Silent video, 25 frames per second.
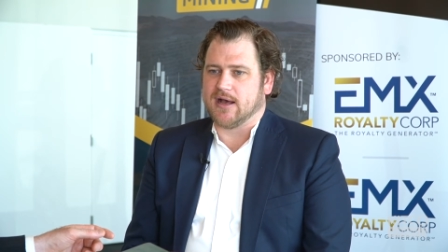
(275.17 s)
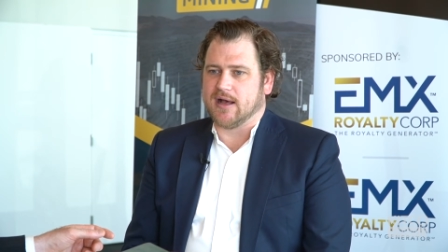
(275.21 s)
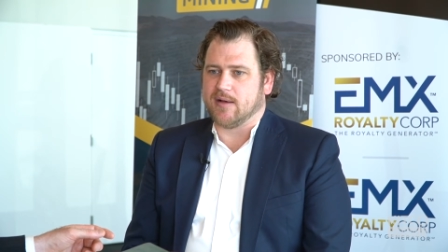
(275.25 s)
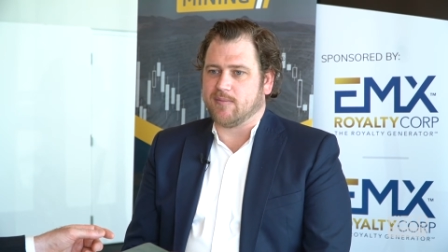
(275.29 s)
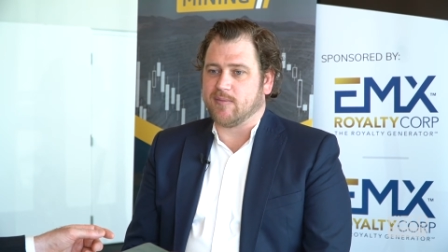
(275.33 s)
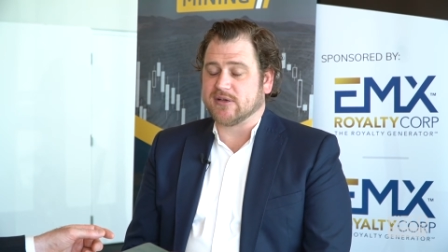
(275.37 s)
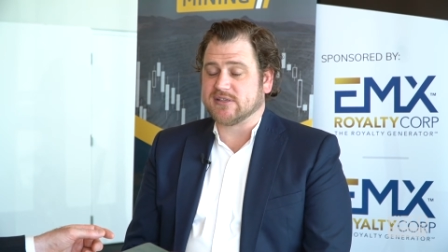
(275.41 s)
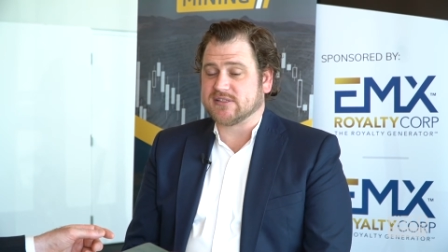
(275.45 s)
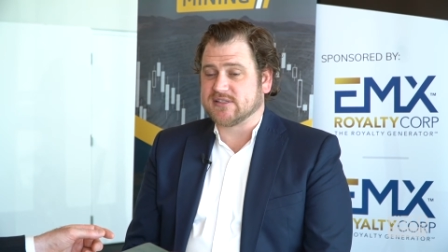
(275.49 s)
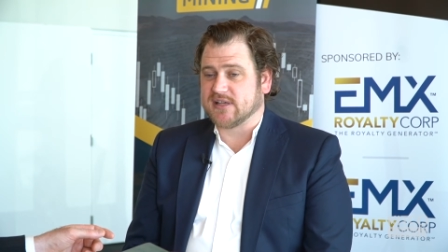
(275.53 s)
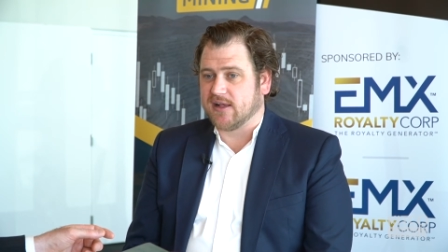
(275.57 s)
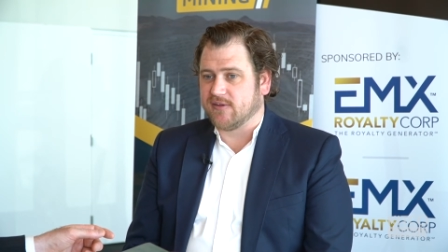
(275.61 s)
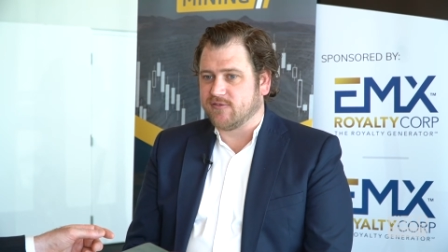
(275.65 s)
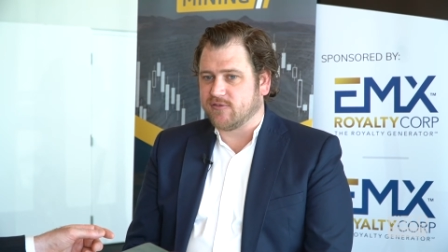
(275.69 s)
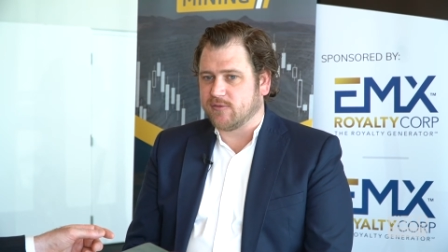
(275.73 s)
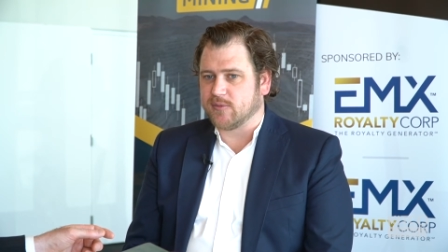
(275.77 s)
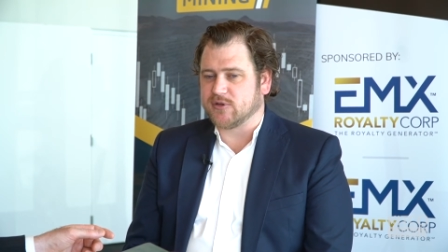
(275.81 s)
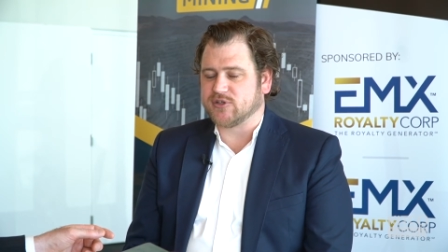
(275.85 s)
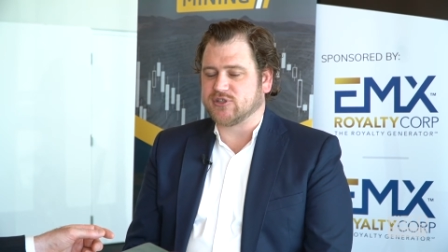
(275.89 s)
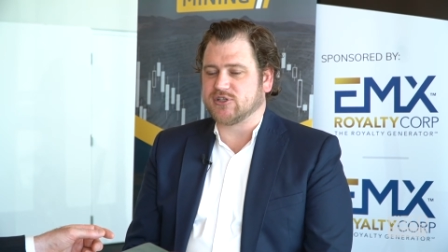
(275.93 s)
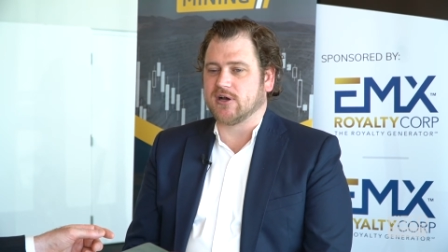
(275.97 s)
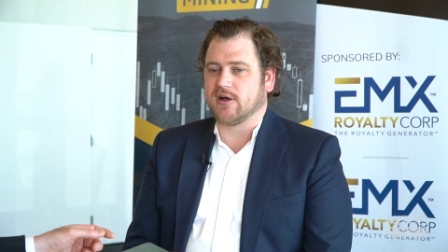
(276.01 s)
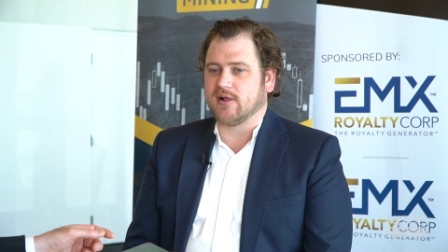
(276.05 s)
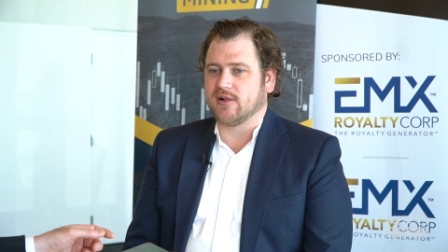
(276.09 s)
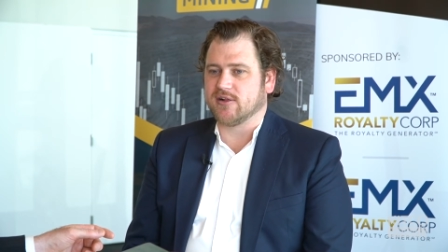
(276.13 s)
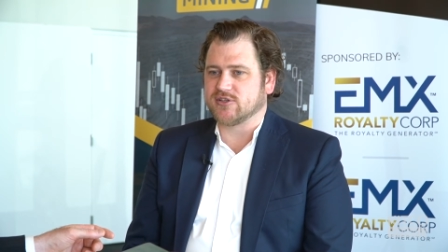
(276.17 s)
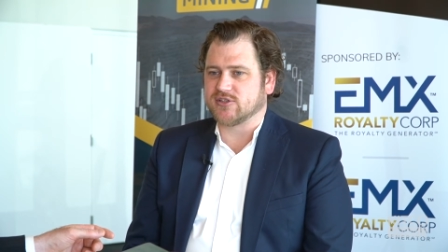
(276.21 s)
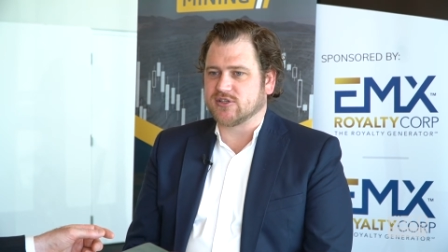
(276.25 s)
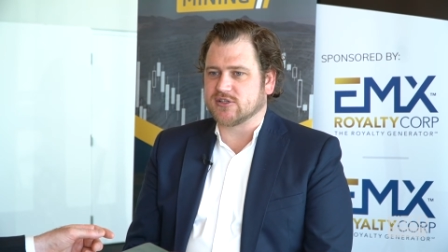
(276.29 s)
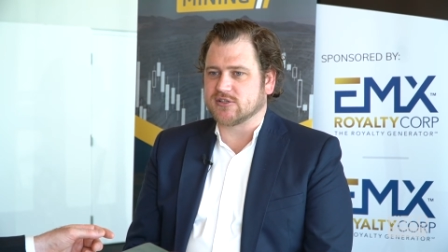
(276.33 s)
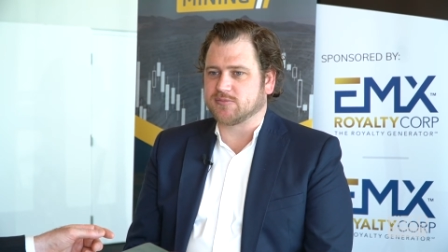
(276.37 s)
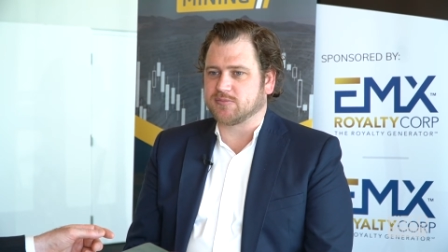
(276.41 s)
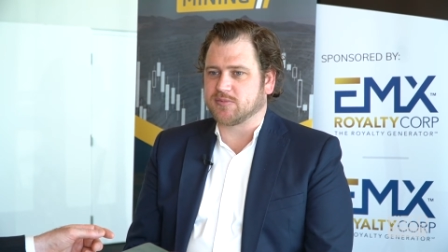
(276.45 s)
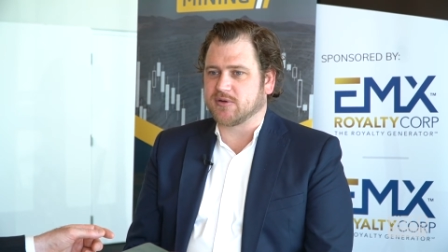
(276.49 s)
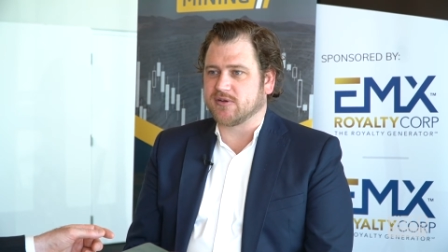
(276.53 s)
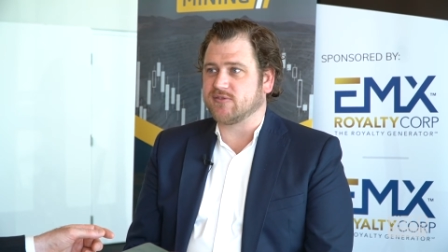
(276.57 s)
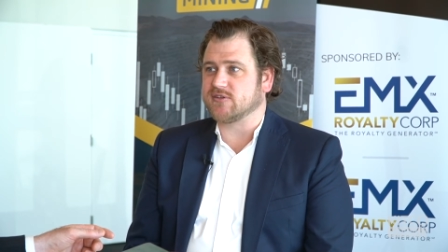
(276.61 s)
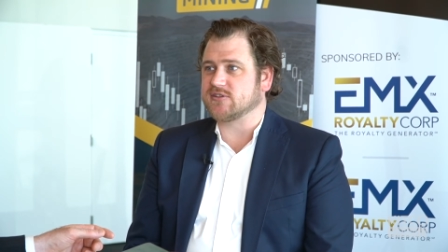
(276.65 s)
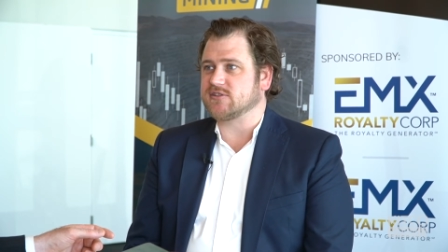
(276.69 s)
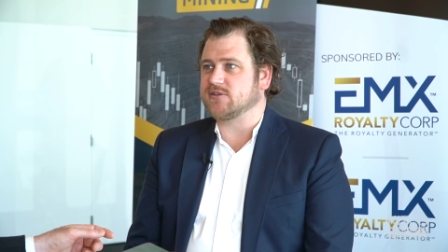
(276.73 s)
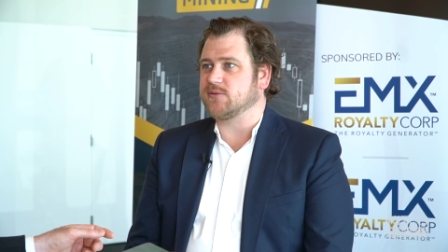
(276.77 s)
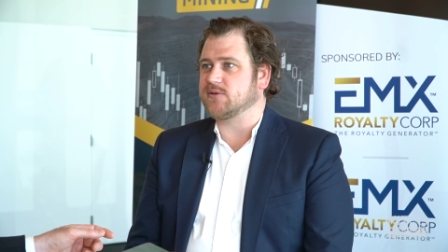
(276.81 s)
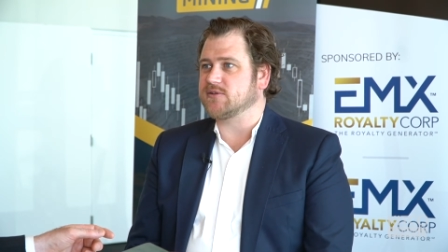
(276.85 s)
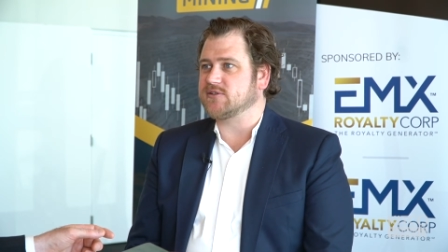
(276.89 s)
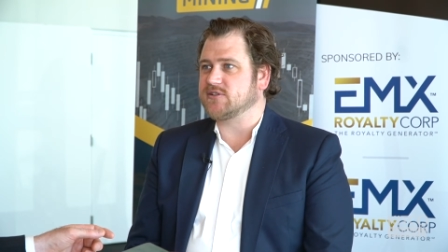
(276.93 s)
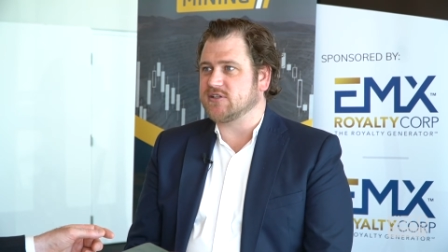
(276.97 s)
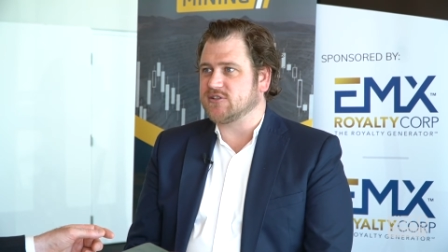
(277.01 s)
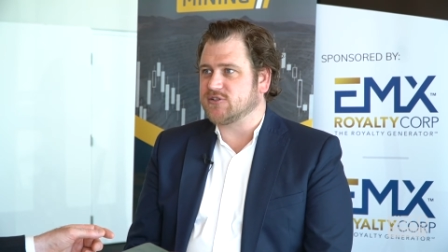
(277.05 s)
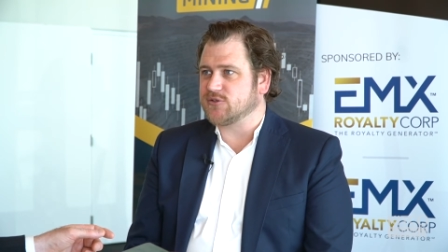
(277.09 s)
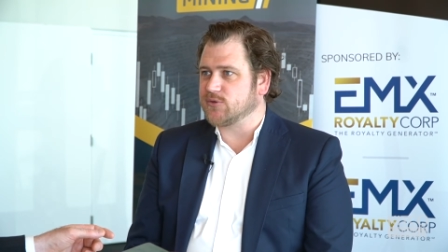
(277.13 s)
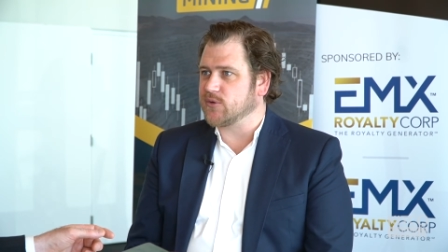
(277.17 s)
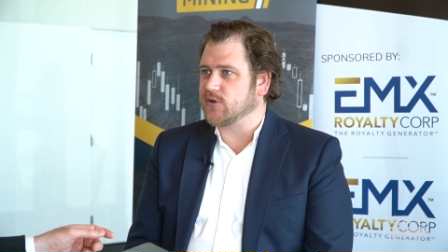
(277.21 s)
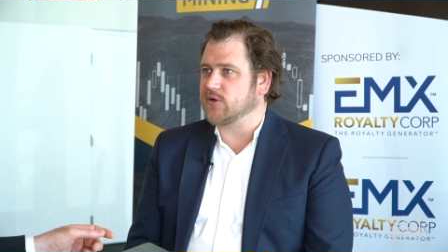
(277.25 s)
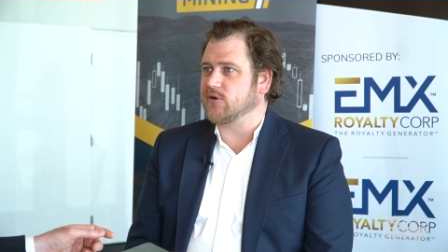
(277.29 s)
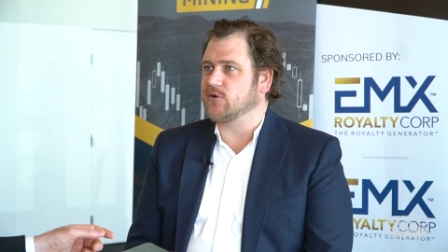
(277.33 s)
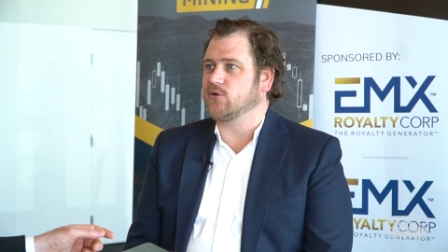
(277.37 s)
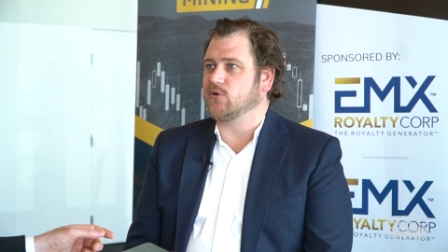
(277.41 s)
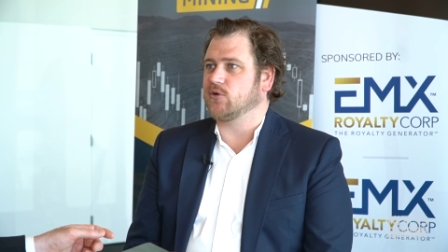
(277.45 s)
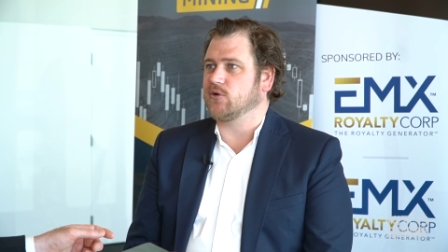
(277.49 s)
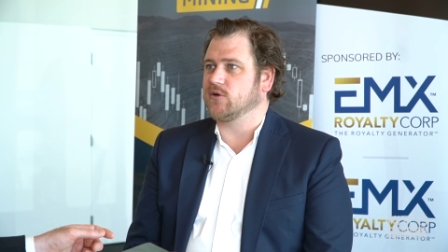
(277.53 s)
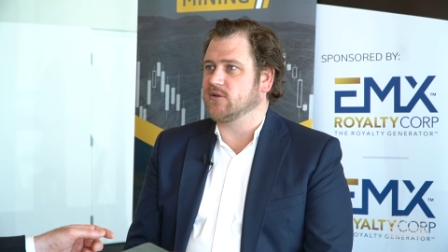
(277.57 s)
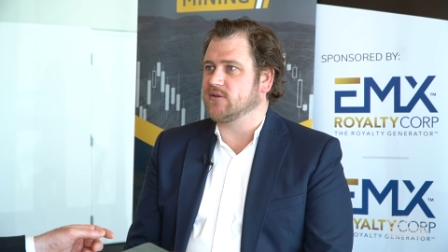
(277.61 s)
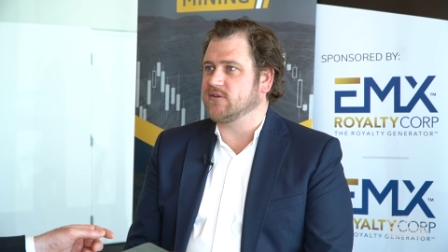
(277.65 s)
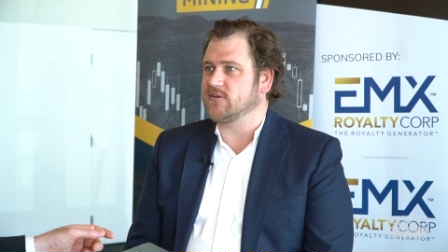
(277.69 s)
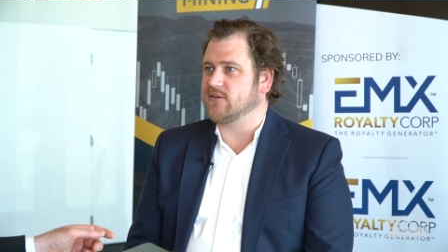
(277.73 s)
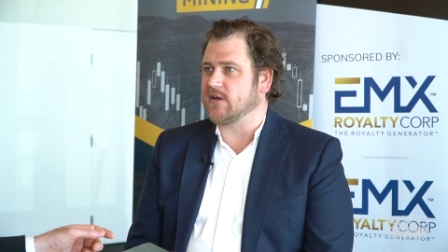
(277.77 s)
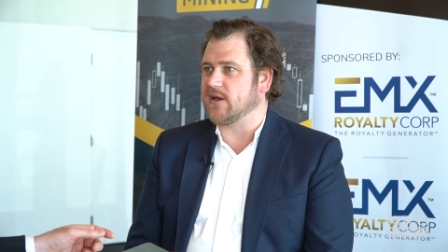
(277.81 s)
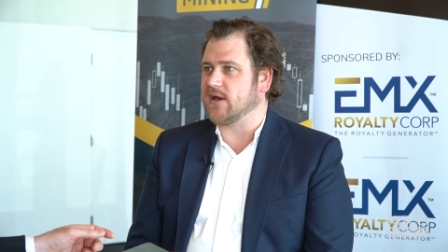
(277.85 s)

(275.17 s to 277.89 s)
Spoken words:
Myself, I'm a geologist previously with Detour Gold,